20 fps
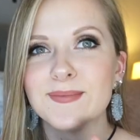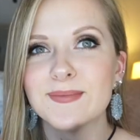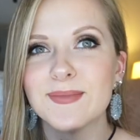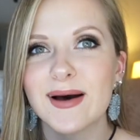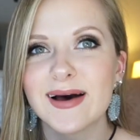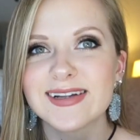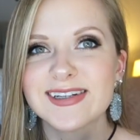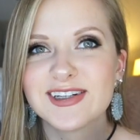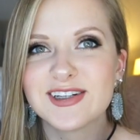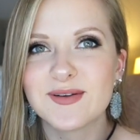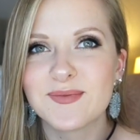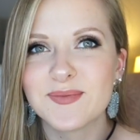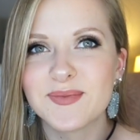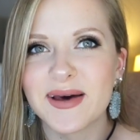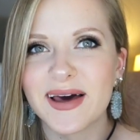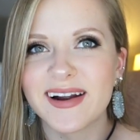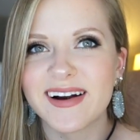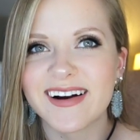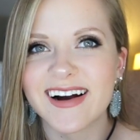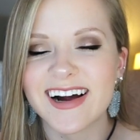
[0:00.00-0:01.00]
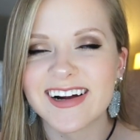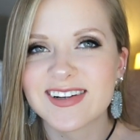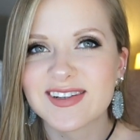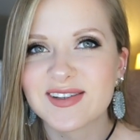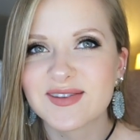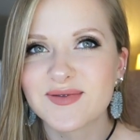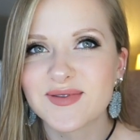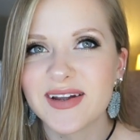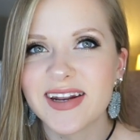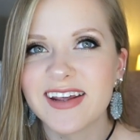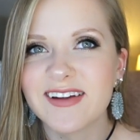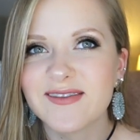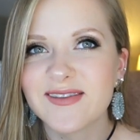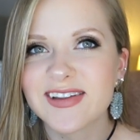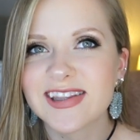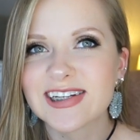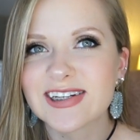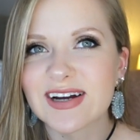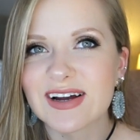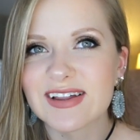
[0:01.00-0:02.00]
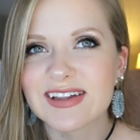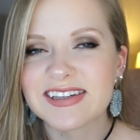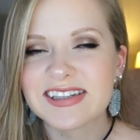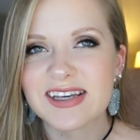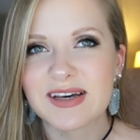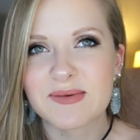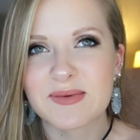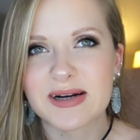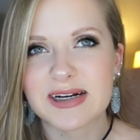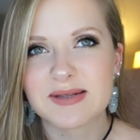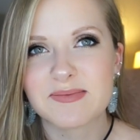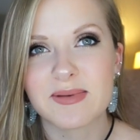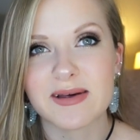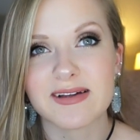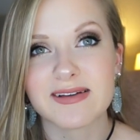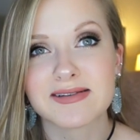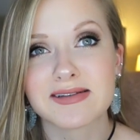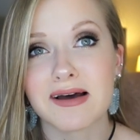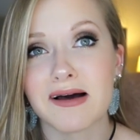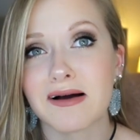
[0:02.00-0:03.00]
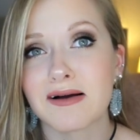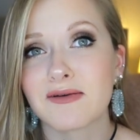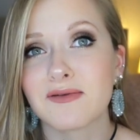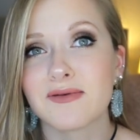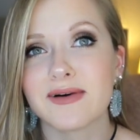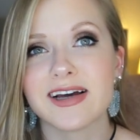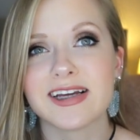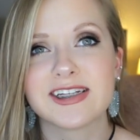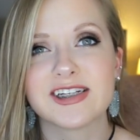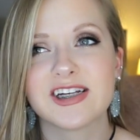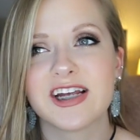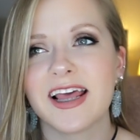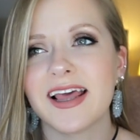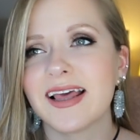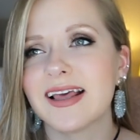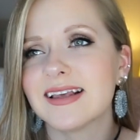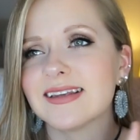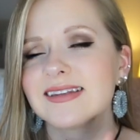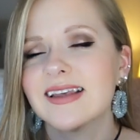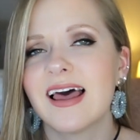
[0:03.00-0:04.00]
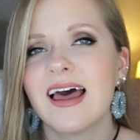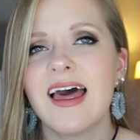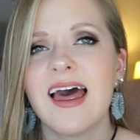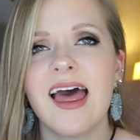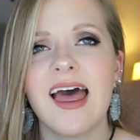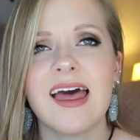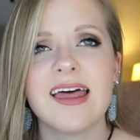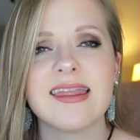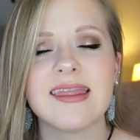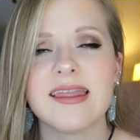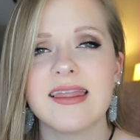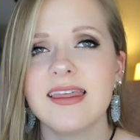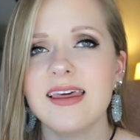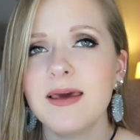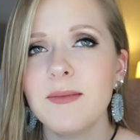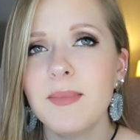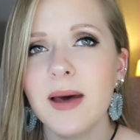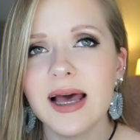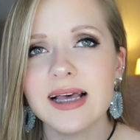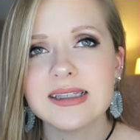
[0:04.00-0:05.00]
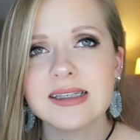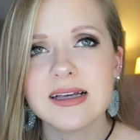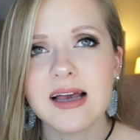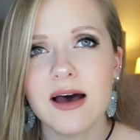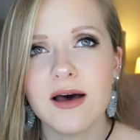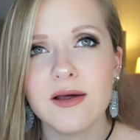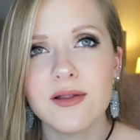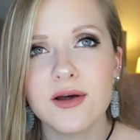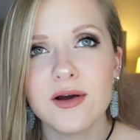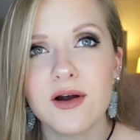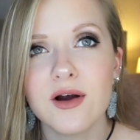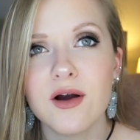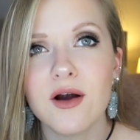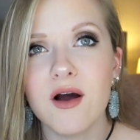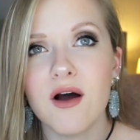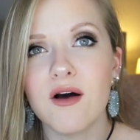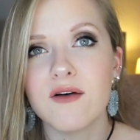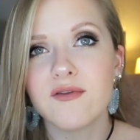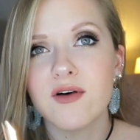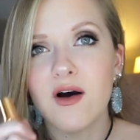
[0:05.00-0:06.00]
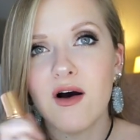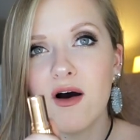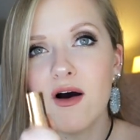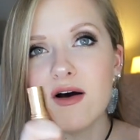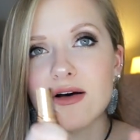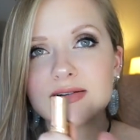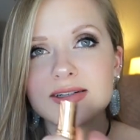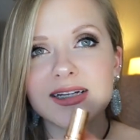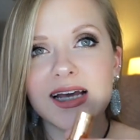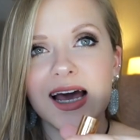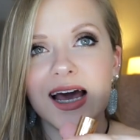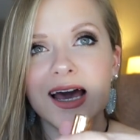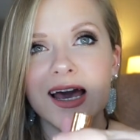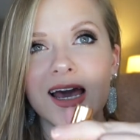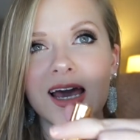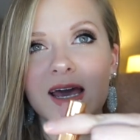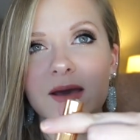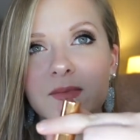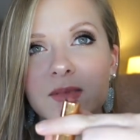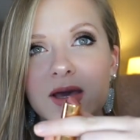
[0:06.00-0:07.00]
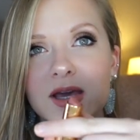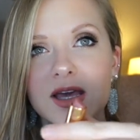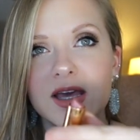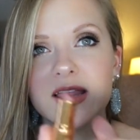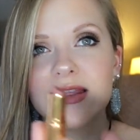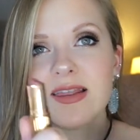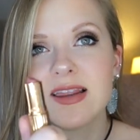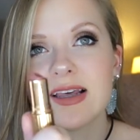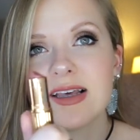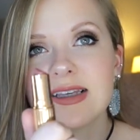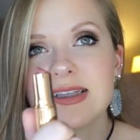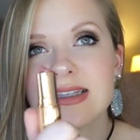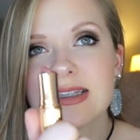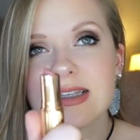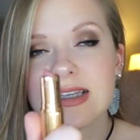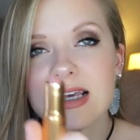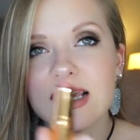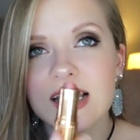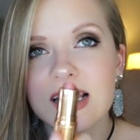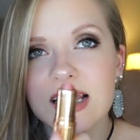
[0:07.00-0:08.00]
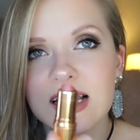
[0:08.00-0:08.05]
Much better. I just went in with Charlotte Tilbury's Pillow Talk, which is the best color of all time. This